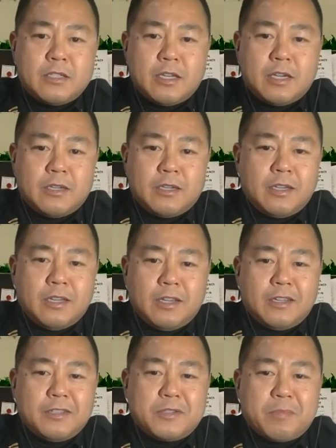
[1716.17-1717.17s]

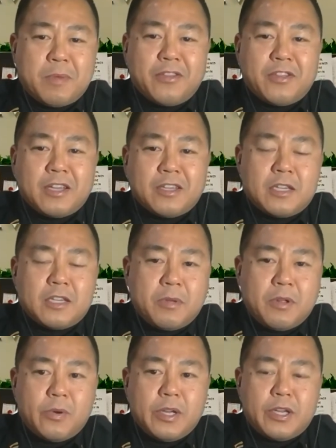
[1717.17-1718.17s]
I think it's going to
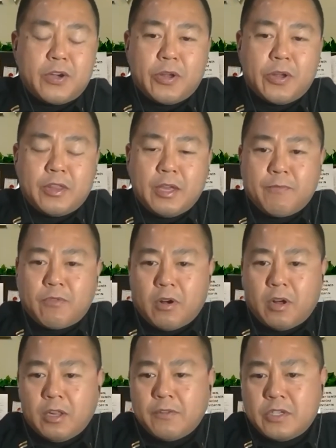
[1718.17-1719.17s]
be a recurring theme for
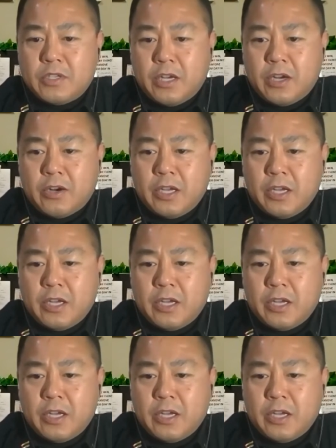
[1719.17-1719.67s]
all of us here.